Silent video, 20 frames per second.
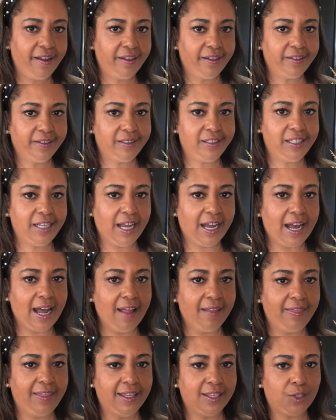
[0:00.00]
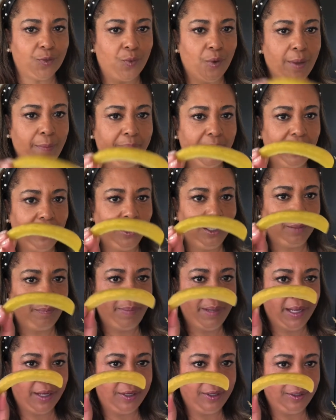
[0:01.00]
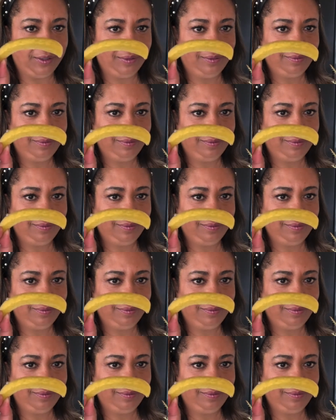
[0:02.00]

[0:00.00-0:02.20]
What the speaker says: check out this wimpy little pickle.